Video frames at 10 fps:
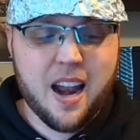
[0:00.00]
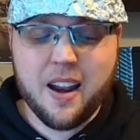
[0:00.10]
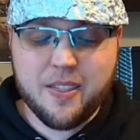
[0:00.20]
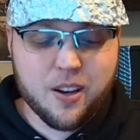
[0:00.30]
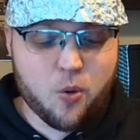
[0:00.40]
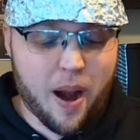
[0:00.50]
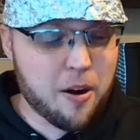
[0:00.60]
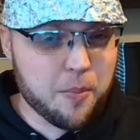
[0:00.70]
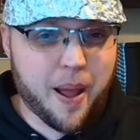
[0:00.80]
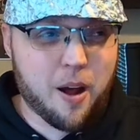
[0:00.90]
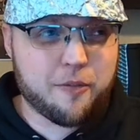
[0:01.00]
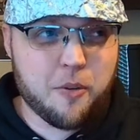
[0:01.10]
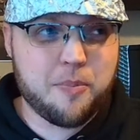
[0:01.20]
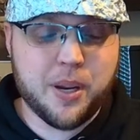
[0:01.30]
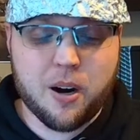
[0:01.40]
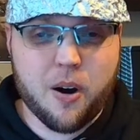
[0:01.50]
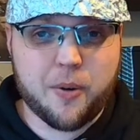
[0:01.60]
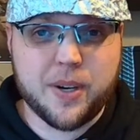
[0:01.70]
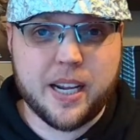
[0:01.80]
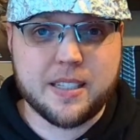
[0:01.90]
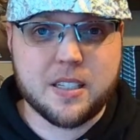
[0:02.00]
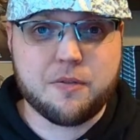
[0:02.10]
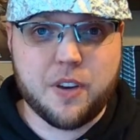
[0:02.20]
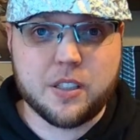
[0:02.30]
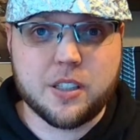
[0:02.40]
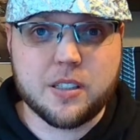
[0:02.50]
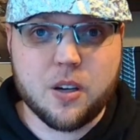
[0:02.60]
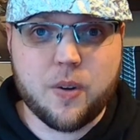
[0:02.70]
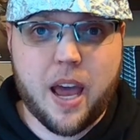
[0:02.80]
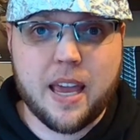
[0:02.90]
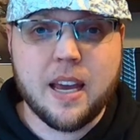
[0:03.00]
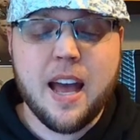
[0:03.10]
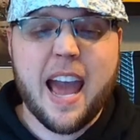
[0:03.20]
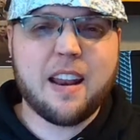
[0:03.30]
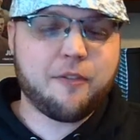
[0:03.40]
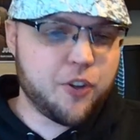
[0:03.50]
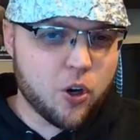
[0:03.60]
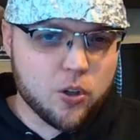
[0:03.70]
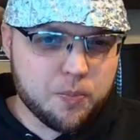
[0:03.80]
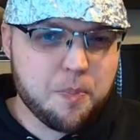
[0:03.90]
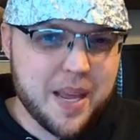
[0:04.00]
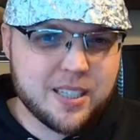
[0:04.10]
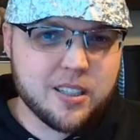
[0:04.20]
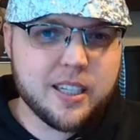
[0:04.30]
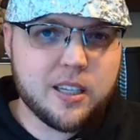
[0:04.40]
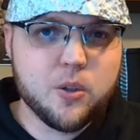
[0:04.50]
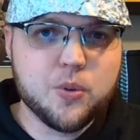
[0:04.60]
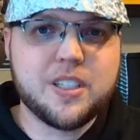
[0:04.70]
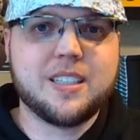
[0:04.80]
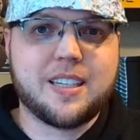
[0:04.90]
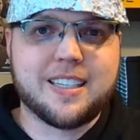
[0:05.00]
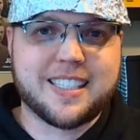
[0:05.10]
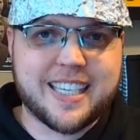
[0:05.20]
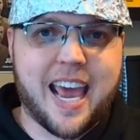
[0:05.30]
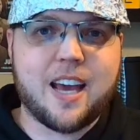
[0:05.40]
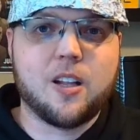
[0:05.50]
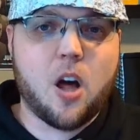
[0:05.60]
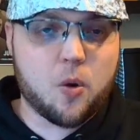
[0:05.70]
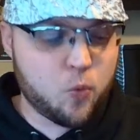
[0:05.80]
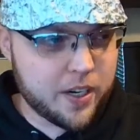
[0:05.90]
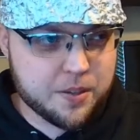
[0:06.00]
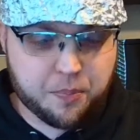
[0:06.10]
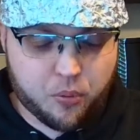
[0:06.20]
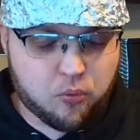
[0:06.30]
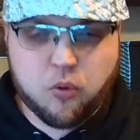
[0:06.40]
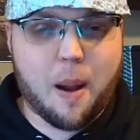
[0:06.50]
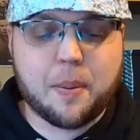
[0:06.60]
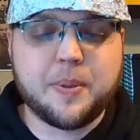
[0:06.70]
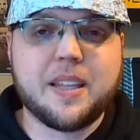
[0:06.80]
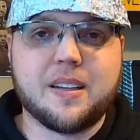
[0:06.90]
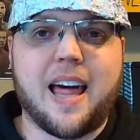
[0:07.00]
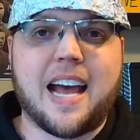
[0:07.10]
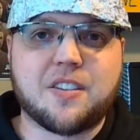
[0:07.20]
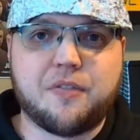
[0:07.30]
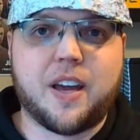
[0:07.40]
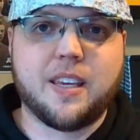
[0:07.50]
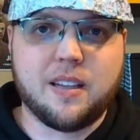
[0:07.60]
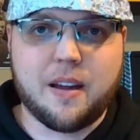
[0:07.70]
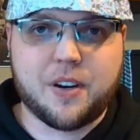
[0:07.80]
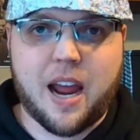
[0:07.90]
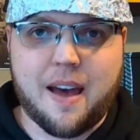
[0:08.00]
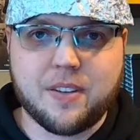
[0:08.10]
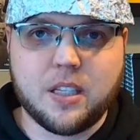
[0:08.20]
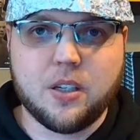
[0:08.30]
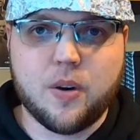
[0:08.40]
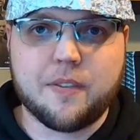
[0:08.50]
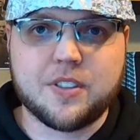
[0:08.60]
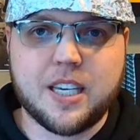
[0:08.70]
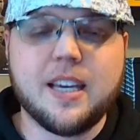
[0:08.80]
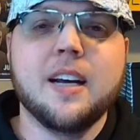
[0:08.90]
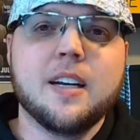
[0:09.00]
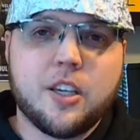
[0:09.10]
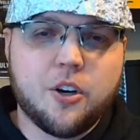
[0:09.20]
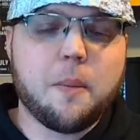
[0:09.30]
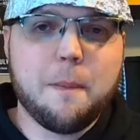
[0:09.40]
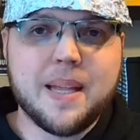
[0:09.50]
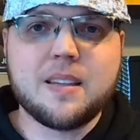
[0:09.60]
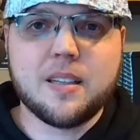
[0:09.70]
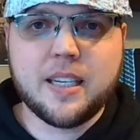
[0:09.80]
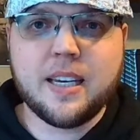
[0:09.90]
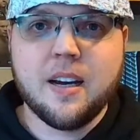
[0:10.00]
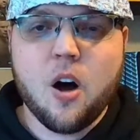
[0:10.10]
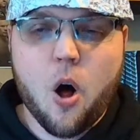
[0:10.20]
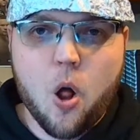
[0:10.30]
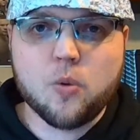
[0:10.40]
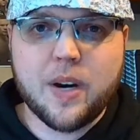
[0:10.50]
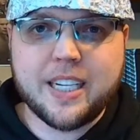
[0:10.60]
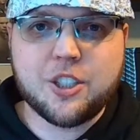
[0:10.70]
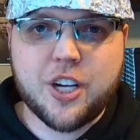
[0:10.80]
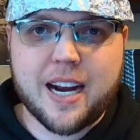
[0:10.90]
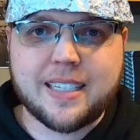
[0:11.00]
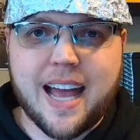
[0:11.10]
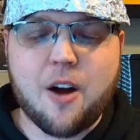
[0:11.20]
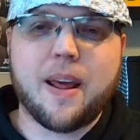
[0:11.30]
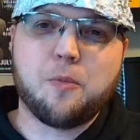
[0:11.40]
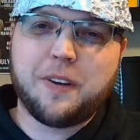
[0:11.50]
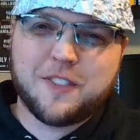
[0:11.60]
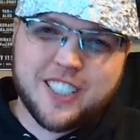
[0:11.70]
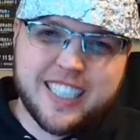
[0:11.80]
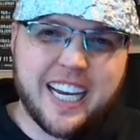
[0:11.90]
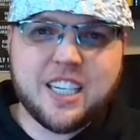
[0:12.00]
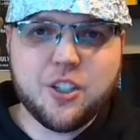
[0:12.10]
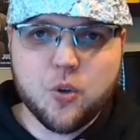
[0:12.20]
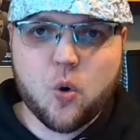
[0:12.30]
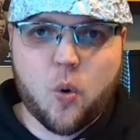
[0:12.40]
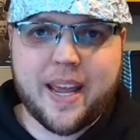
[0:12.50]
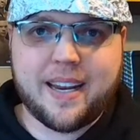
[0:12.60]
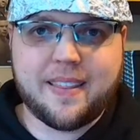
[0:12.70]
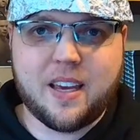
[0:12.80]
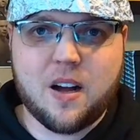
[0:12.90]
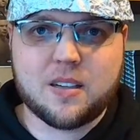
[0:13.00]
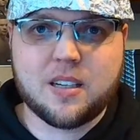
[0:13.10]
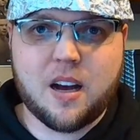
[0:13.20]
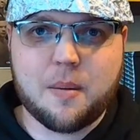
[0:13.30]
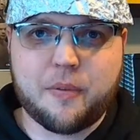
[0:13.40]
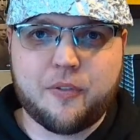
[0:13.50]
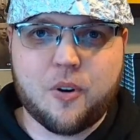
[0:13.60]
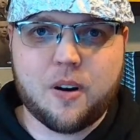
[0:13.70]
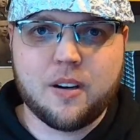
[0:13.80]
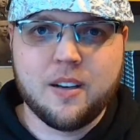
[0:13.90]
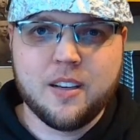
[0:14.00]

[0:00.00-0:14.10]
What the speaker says: the ground and pound from Pierre Rodriguez is vicious, okay? And if you're mentally losing to the scale on what is probably the last fight you'll ever have in the UFC, you're mentally already checked out, and we've seen you quit in the octagon before,